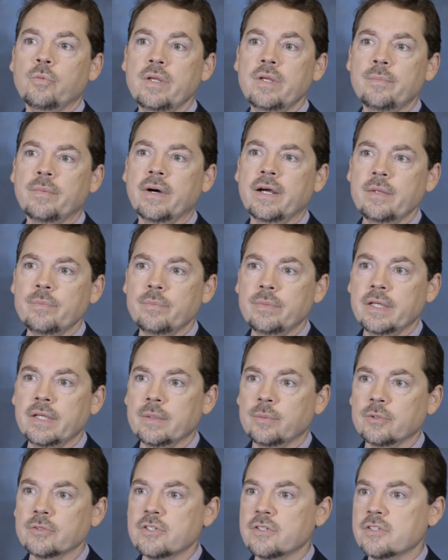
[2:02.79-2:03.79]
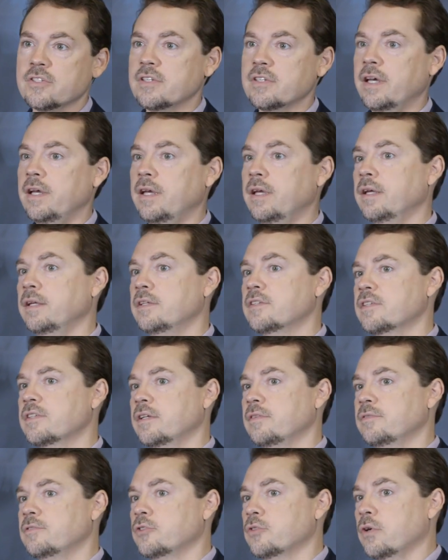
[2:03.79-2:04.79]
we might be able to say
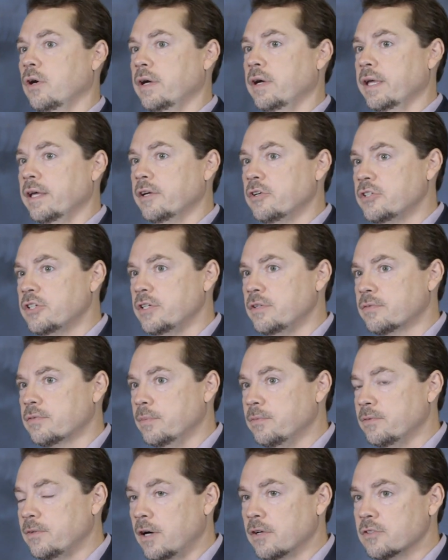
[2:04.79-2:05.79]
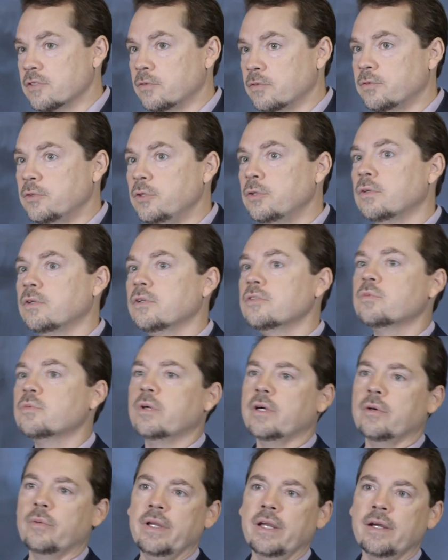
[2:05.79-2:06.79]
instead of drawing energy from fossil fuels,
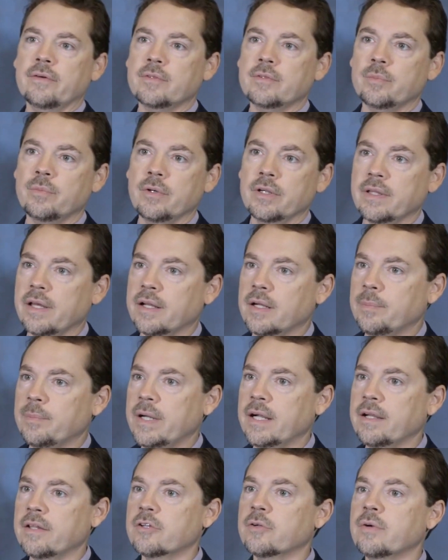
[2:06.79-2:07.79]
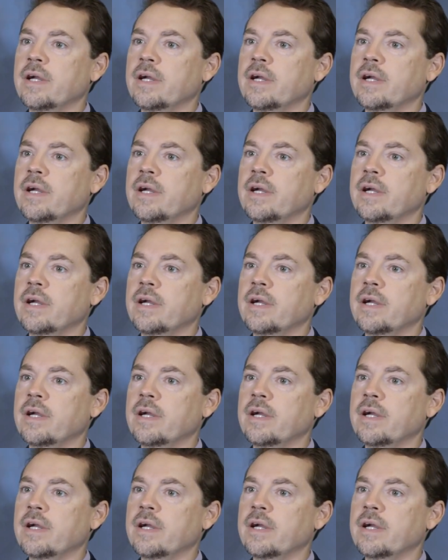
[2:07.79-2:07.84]
where we have to bring that up out of the